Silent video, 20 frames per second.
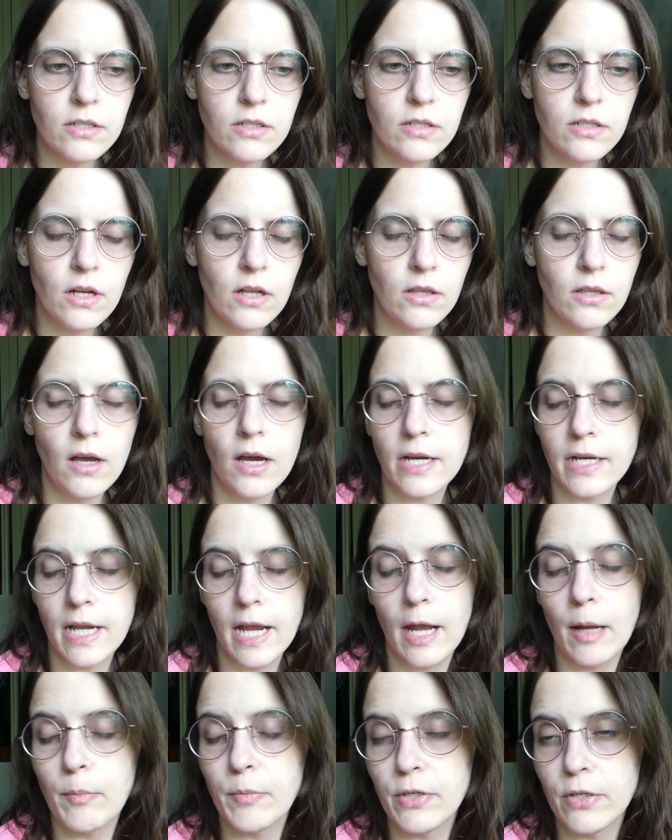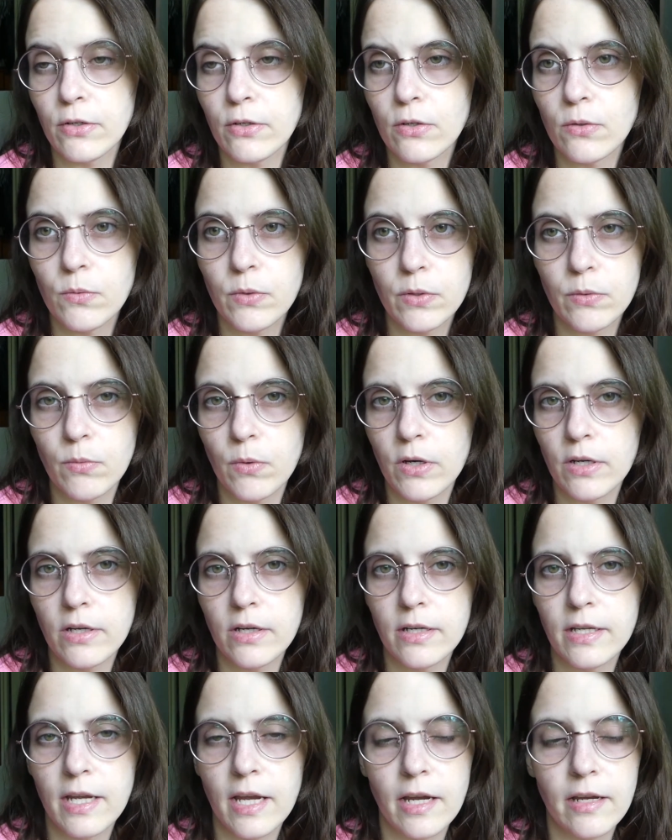a lot happier with what
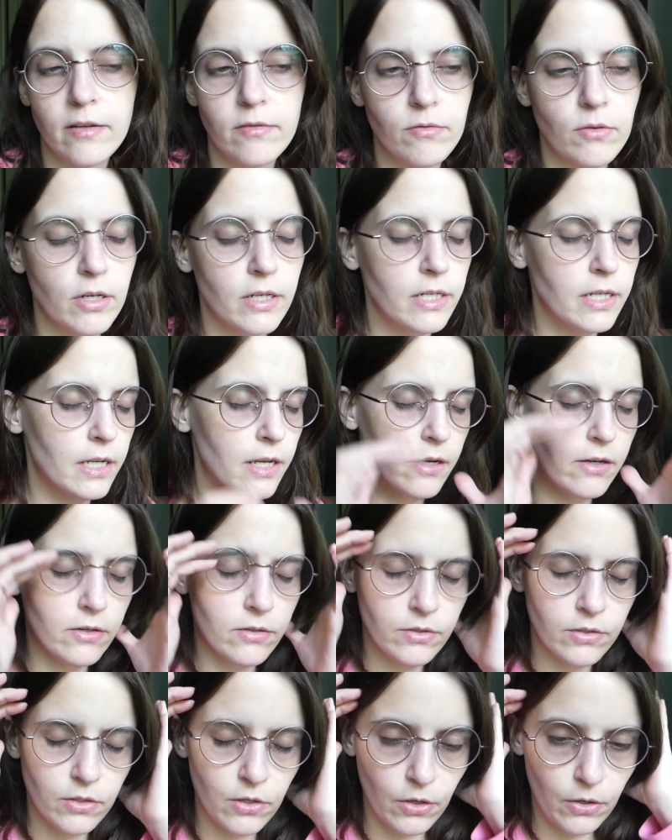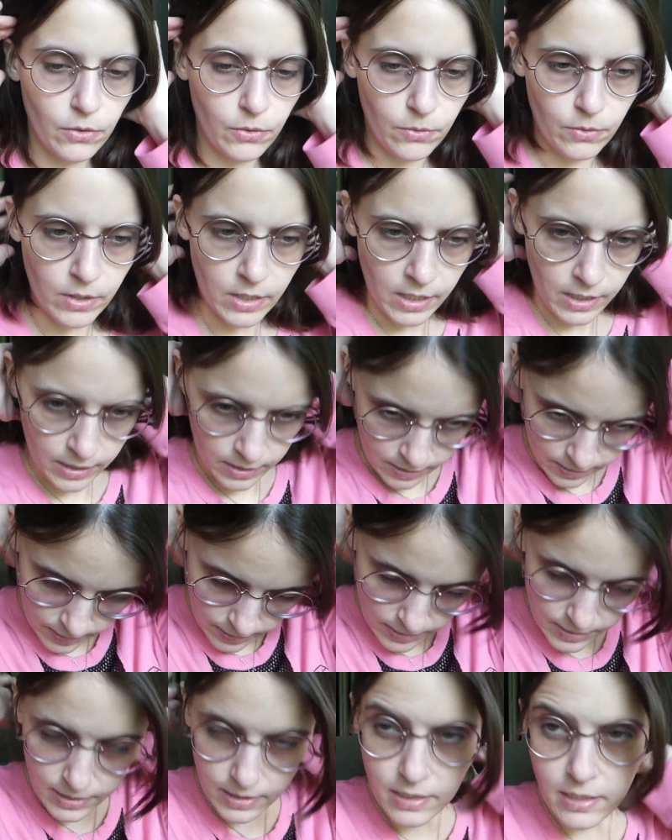I have right now, so
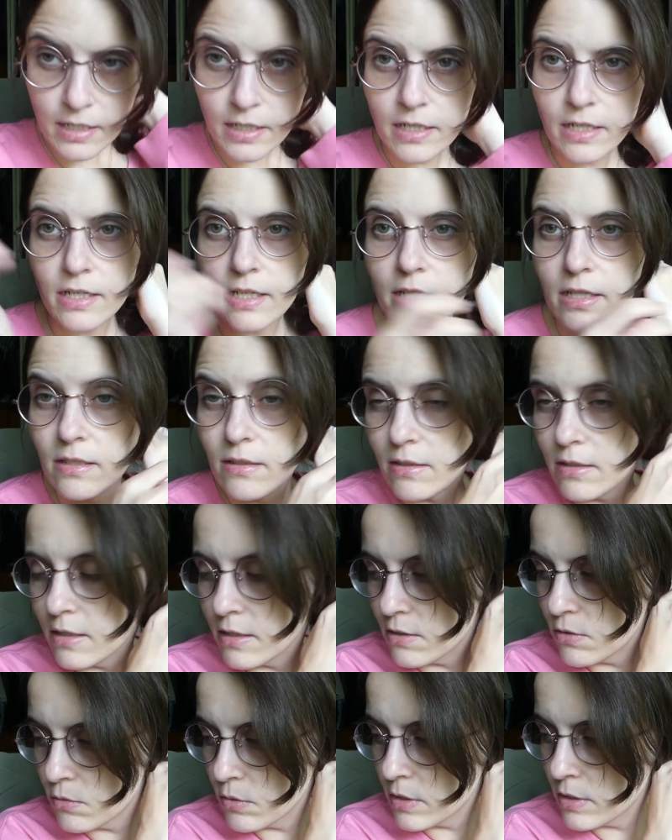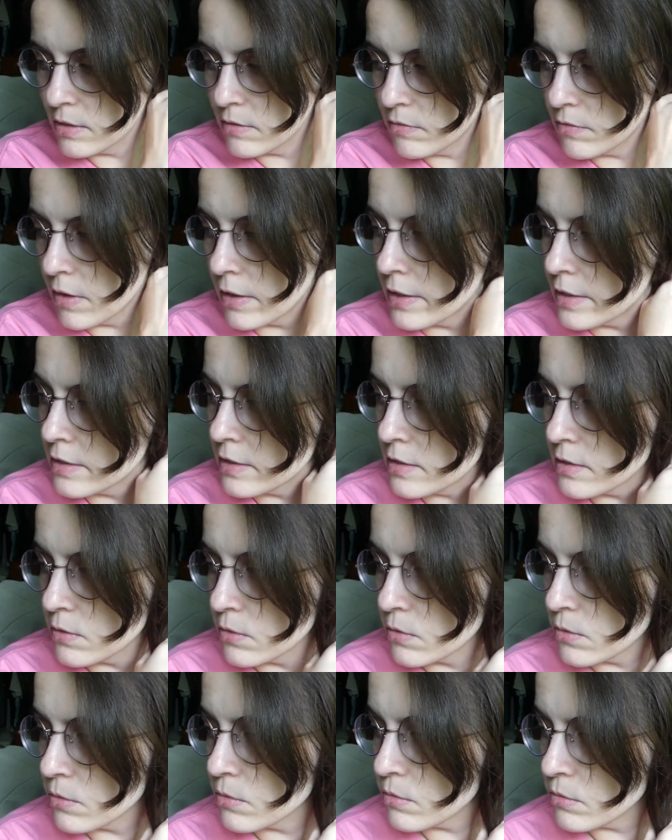it's exciting. It's really fun
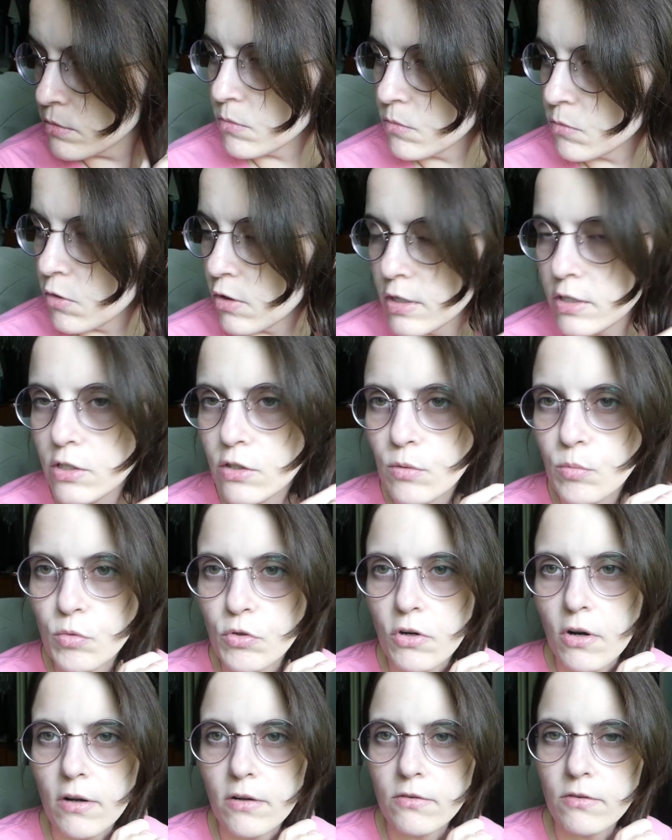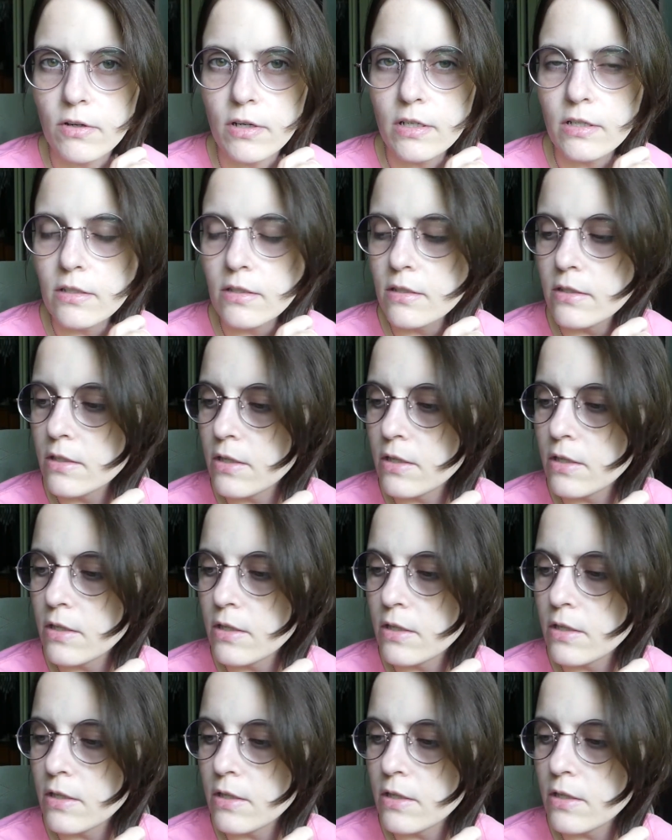to watch the progress.